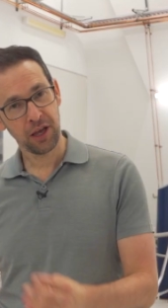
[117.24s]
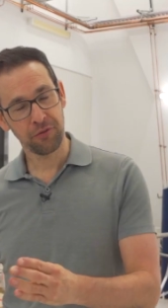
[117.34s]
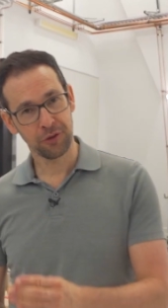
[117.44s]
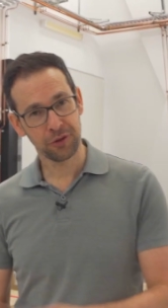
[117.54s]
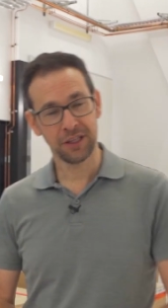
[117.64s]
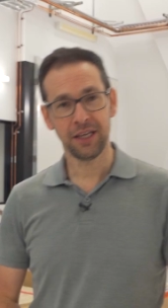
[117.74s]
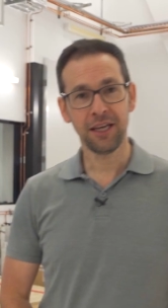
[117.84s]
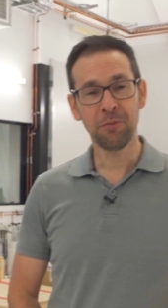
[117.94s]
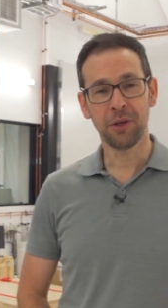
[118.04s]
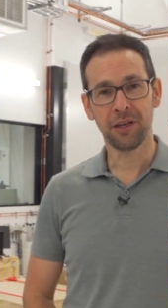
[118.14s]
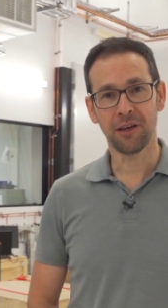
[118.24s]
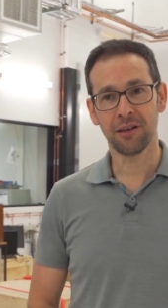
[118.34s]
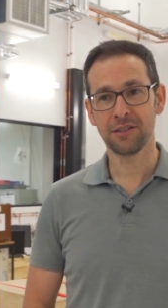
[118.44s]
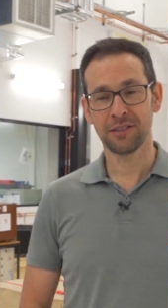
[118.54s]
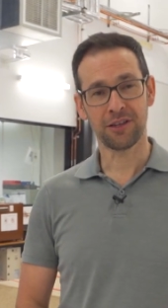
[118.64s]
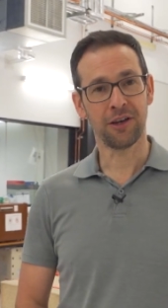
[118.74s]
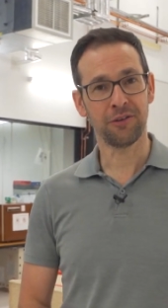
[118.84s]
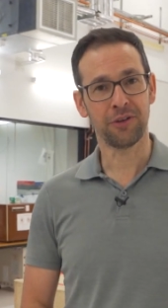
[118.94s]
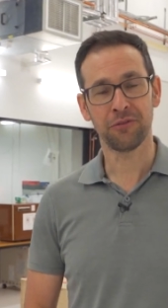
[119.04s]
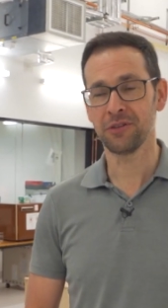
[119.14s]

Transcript: have a look at the EPR side of our